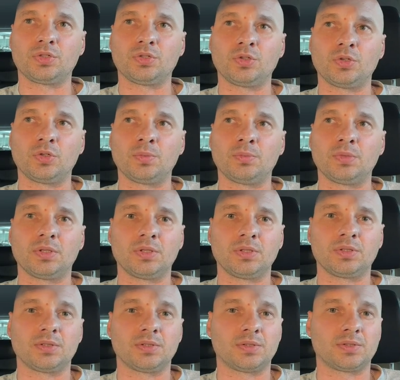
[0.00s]
assume
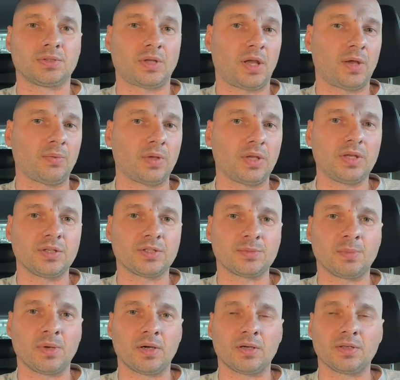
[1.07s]
this is how it is,
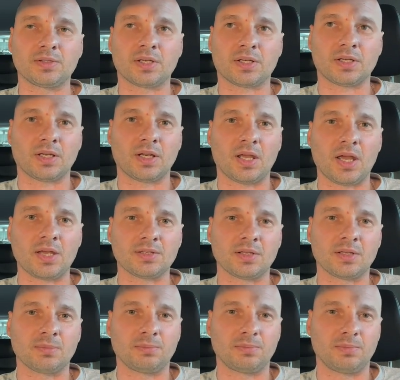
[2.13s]
but technically it has
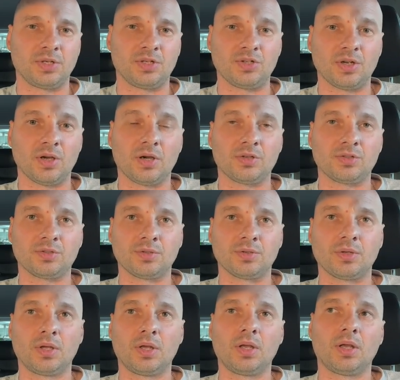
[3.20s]
a EGR
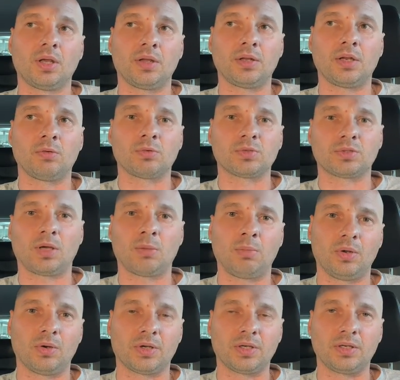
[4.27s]
issue, and then it will start
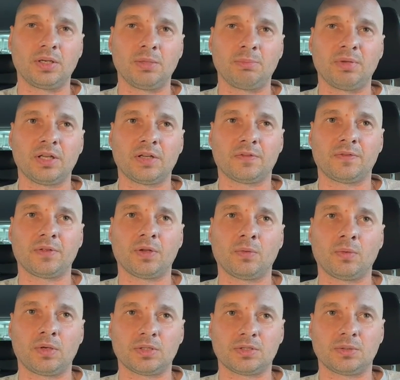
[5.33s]
blocking DPF. You
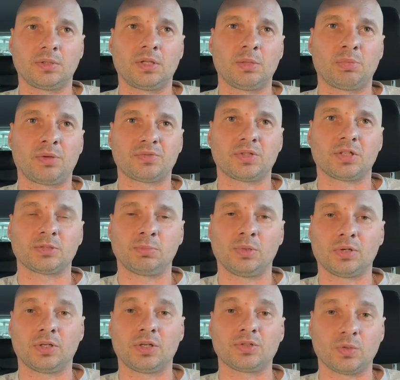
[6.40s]
know, when the DPF starts
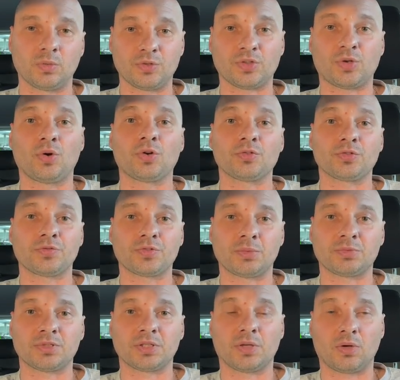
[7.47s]
blocking, there's always cause of
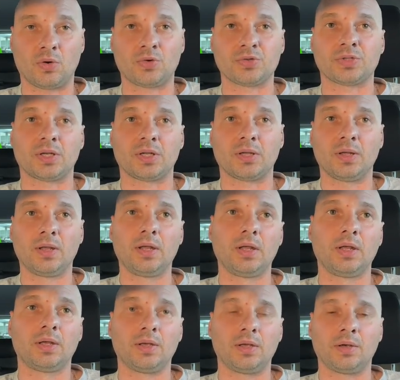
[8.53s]
something causing it.
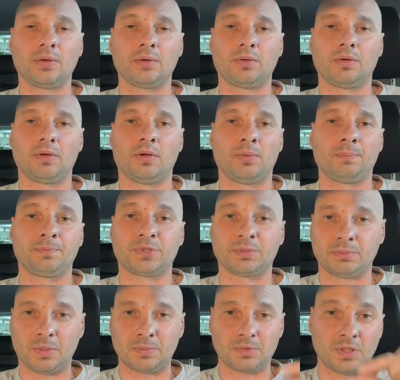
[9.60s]
You know,
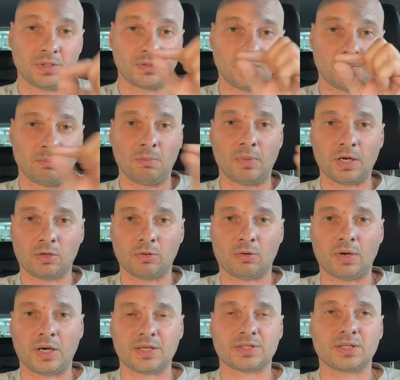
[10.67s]
sometimes there's a micro
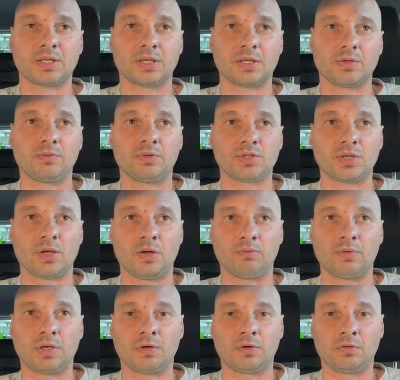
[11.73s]
cracks in it, which are
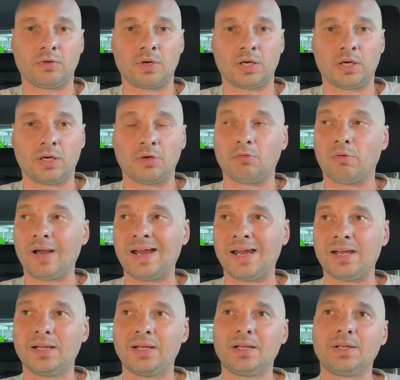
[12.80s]
very, very
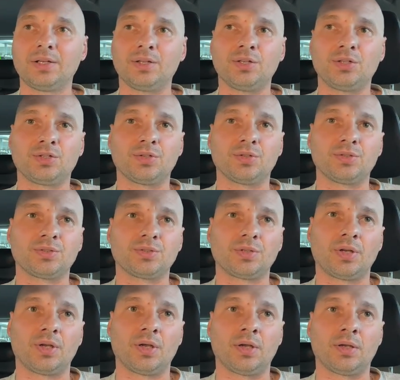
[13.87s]
rare issues,
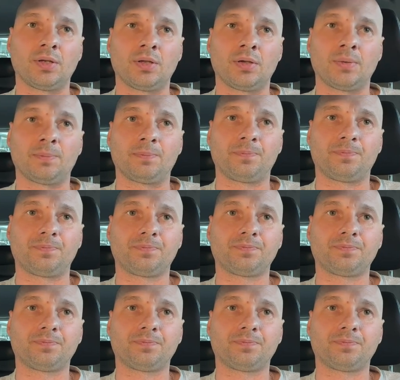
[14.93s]
and